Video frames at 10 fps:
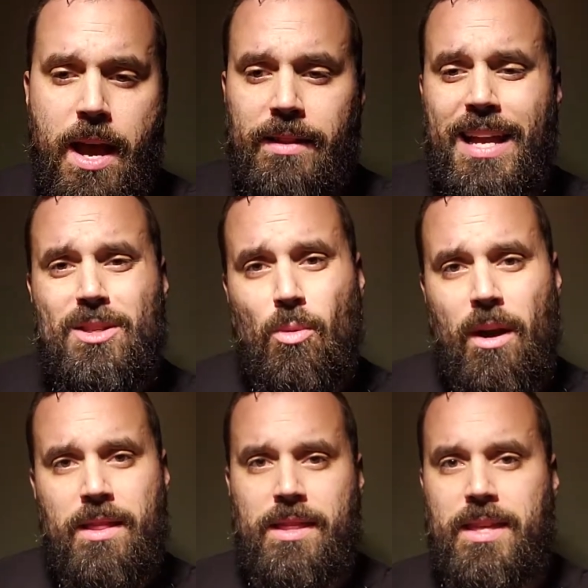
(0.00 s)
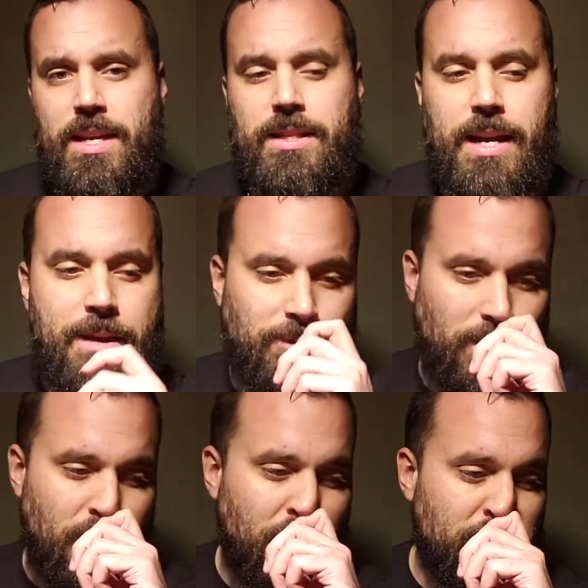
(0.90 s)
That's one of the things that I've
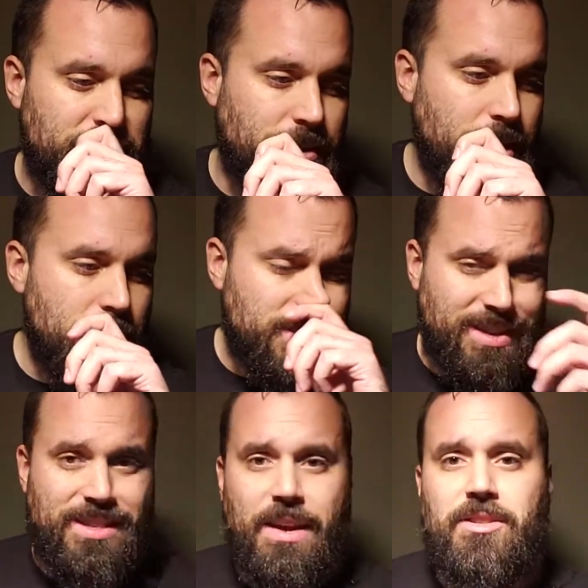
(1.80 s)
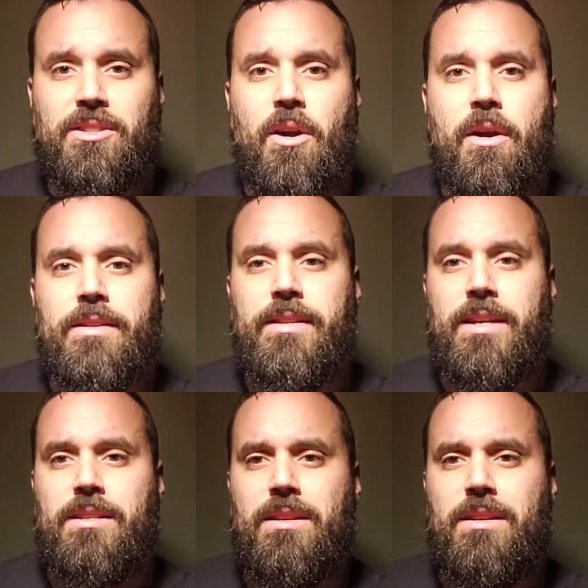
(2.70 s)
learned since I've started this.